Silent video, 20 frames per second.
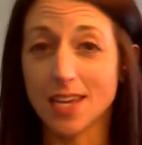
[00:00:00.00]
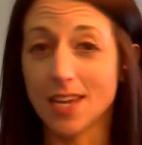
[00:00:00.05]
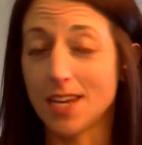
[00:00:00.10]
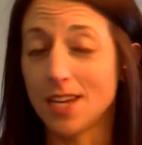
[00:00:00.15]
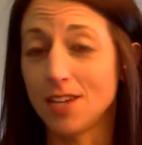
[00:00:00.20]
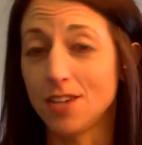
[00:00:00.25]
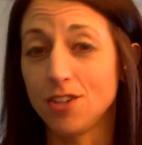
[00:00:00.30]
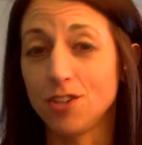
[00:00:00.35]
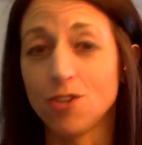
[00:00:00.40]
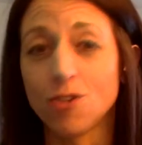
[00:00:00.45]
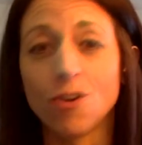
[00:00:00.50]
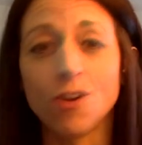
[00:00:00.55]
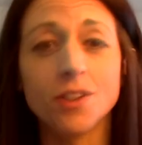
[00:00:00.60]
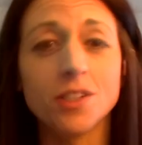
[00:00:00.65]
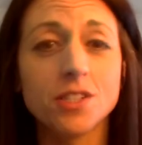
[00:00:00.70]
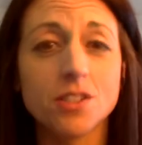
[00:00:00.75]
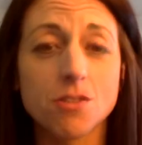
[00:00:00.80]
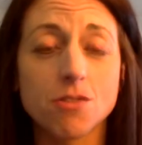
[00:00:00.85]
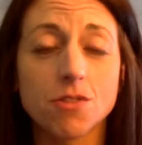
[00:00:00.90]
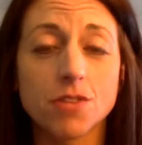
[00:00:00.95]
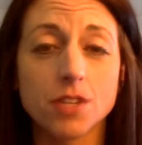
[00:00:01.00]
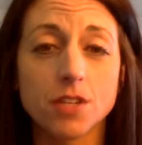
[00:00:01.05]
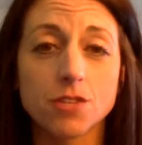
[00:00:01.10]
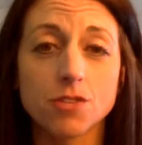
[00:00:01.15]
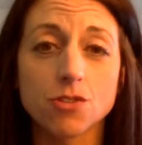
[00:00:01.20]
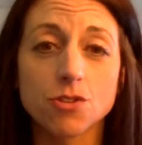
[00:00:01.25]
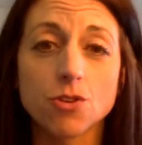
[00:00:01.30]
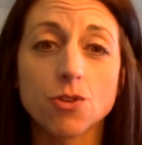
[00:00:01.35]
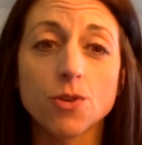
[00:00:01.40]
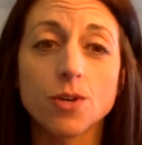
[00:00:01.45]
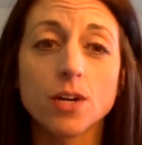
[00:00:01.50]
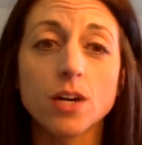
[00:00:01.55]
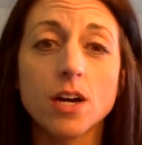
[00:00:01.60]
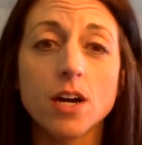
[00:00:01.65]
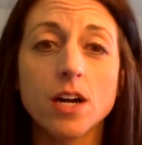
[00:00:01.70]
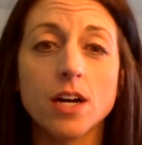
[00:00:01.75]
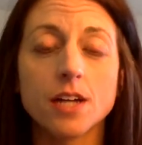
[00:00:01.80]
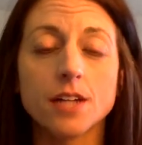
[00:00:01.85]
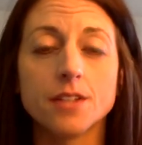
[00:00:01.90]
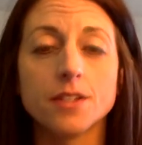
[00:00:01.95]
and all these other things are going
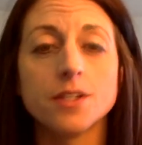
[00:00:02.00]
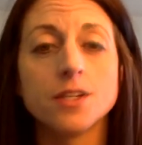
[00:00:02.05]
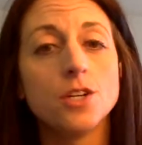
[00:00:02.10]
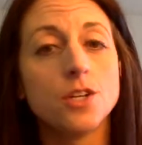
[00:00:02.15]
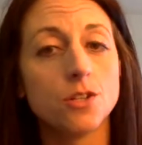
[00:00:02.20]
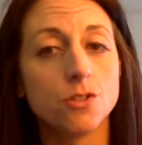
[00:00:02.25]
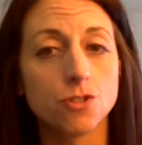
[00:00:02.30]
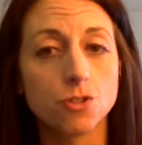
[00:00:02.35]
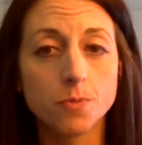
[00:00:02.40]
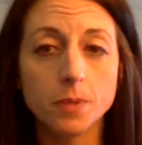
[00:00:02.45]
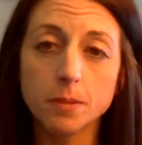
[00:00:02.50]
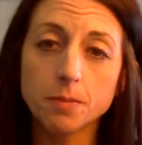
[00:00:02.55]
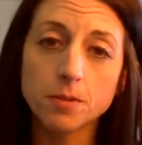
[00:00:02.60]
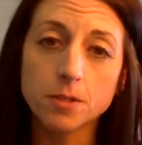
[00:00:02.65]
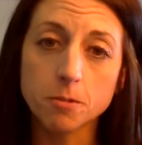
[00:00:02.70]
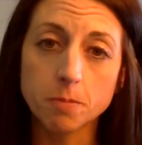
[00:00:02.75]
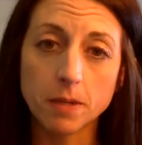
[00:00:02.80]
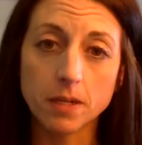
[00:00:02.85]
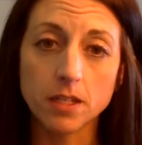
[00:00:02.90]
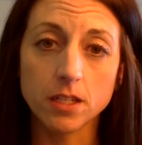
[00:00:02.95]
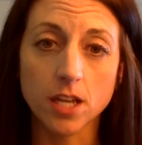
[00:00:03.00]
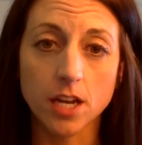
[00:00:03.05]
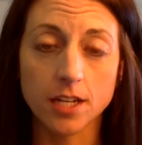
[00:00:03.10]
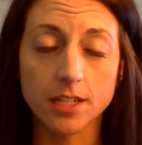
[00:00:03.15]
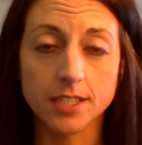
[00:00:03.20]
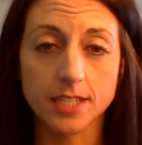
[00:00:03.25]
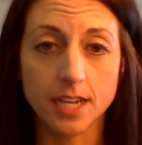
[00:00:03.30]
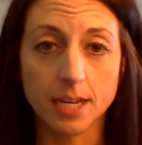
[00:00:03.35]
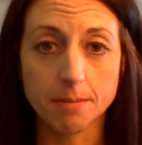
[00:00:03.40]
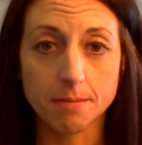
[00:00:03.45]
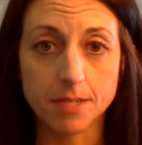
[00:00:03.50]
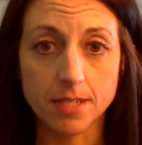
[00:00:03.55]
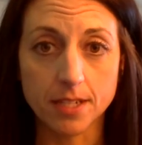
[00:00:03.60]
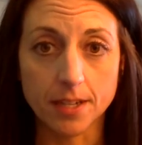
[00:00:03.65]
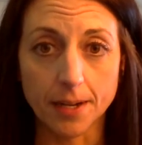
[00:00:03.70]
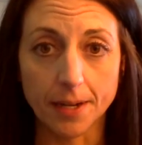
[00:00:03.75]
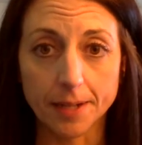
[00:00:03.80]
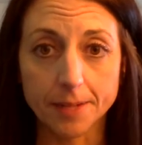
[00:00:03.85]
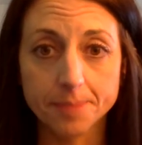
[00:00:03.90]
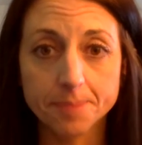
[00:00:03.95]
on. So people spend a lot of time
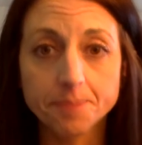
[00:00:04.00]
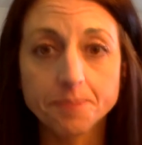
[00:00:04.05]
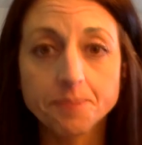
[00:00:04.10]
sitting.